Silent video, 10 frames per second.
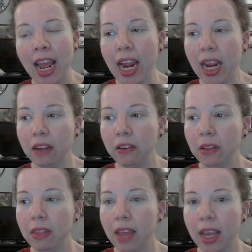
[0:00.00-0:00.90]
and
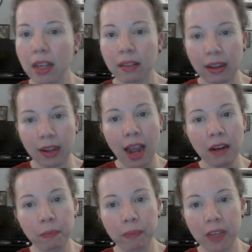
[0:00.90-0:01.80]
they
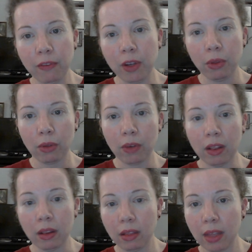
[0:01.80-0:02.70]
kind of give you
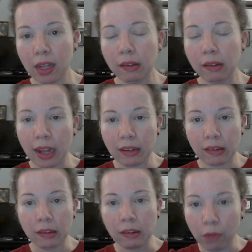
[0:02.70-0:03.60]
thin
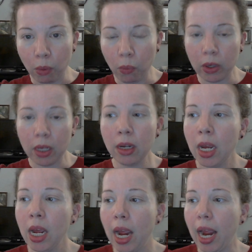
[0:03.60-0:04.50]
slices of the wood,
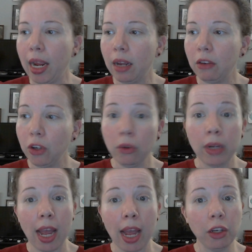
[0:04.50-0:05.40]
and you
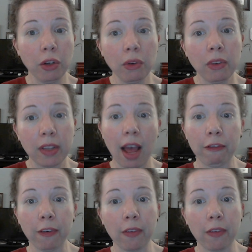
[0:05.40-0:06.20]
can use that for